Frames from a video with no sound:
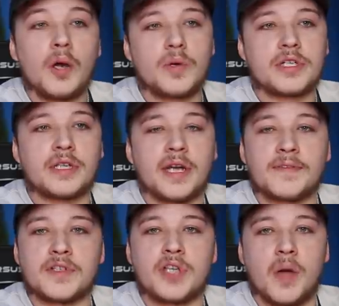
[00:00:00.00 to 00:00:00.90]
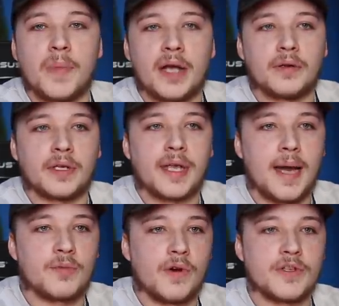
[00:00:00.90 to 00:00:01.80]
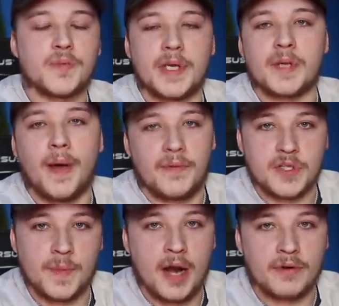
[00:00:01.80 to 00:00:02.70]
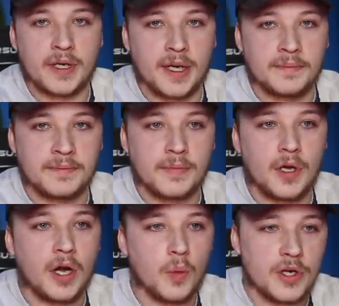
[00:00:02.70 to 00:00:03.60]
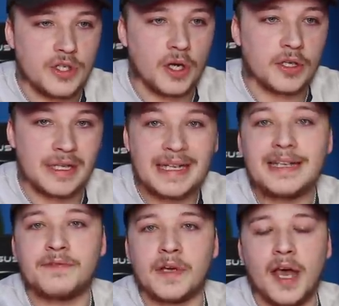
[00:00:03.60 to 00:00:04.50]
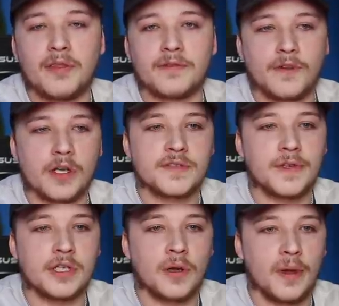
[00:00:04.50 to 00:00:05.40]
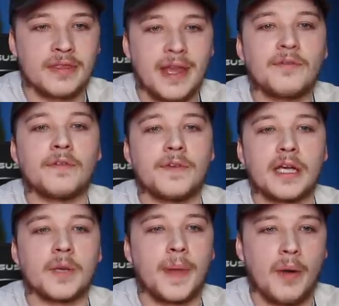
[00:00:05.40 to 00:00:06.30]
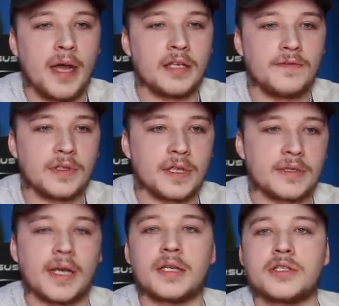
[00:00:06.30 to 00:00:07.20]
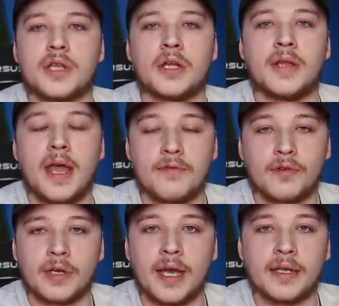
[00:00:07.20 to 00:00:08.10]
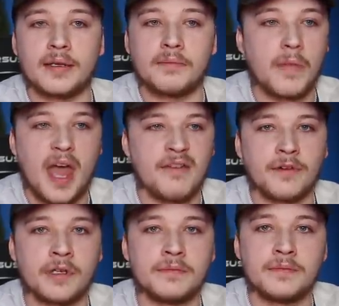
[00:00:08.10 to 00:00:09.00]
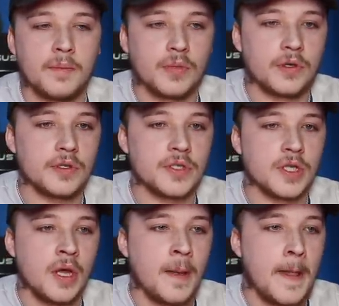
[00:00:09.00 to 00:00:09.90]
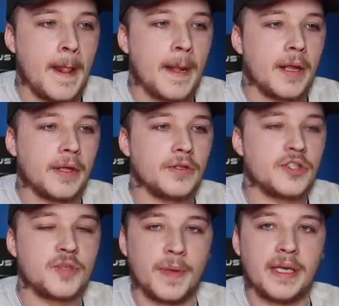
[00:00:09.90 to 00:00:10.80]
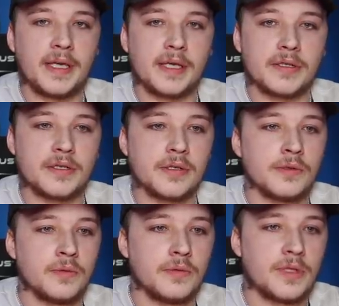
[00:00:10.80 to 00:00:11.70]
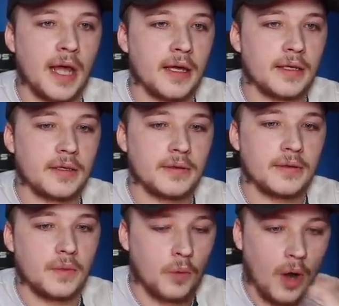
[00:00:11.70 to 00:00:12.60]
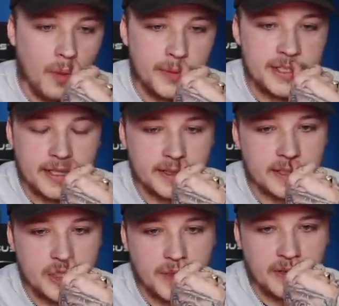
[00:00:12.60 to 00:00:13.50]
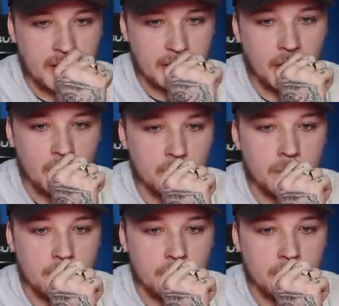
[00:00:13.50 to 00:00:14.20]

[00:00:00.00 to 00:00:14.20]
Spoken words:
wish I didn't have to turn back on the camera and speak about this matter again. I wish I could leave it at the first video and never think about anything that Deck has done ever again, ever. Because speaking to Deck while pretending to be that girl